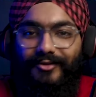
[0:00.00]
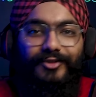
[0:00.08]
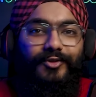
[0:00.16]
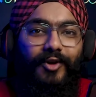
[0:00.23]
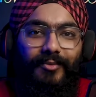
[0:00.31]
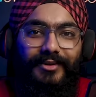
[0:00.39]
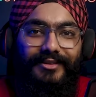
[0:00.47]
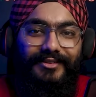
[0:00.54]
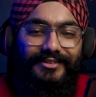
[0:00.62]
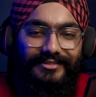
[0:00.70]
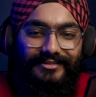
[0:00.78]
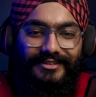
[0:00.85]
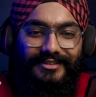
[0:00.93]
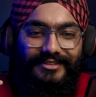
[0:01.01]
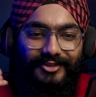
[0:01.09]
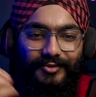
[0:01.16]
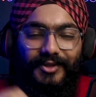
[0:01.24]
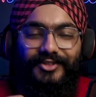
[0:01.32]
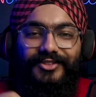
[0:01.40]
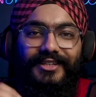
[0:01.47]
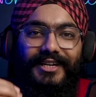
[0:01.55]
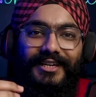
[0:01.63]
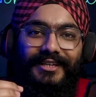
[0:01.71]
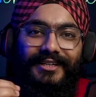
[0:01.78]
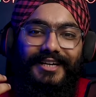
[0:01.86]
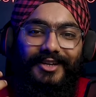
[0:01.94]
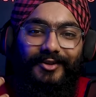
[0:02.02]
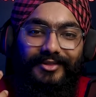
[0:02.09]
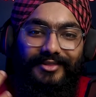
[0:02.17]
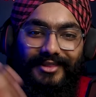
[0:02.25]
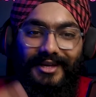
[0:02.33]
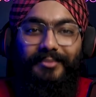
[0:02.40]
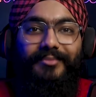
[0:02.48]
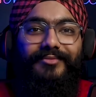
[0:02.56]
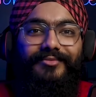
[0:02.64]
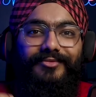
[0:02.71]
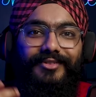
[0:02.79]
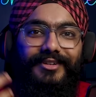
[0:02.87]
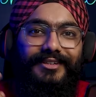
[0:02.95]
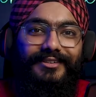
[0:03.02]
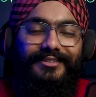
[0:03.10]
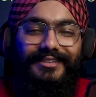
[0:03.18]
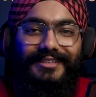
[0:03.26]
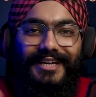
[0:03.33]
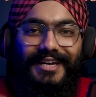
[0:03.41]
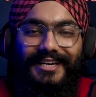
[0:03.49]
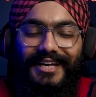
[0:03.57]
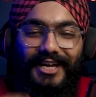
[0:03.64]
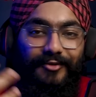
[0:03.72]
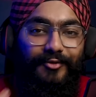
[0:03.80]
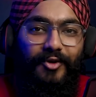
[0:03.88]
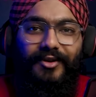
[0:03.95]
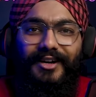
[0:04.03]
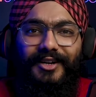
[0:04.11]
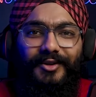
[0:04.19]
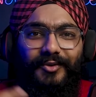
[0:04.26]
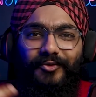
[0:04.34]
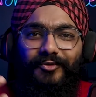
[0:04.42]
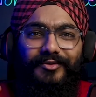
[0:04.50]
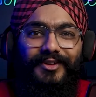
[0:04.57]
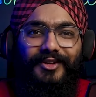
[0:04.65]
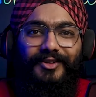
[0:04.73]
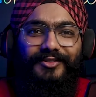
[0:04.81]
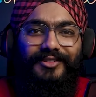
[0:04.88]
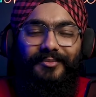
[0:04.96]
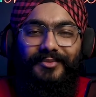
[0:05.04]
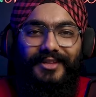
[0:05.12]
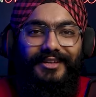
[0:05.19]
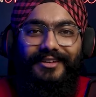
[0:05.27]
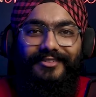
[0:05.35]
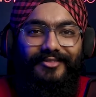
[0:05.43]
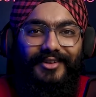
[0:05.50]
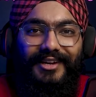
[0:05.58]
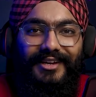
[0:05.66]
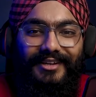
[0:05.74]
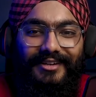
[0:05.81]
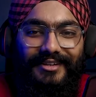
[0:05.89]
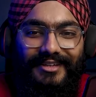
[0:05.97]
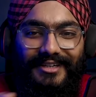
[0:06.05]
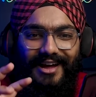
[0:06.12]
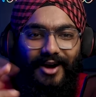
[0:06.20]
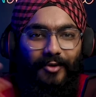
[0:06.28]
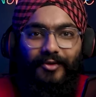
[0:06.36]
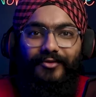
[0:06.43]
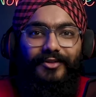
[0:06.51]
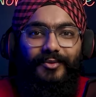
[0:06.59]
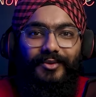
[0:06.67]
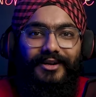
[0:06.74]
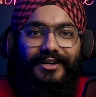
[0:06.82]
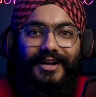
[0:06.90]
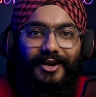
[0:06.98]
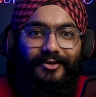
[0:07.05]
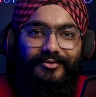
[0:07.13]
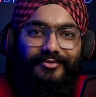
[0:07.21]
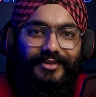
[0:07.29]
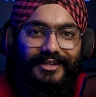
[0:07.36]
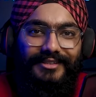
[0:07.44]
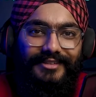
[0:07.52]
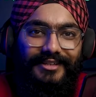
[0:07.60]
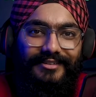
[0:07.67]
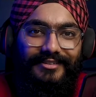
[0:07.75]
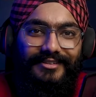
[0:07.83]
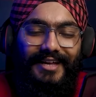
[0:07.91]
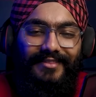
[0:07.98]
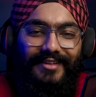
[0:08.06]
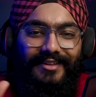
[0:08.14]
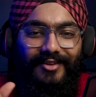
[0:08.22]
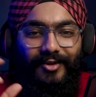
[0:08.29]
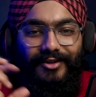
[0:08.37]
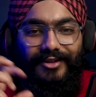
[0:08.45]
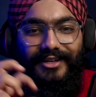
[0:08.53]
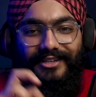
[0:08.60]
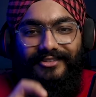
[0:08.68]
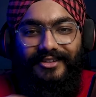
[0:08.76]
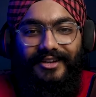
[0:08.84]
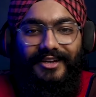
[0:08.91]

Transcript: was normal the, the situation and you know them were getting involved into you know something very out of the world kind of in a sense and then all the easter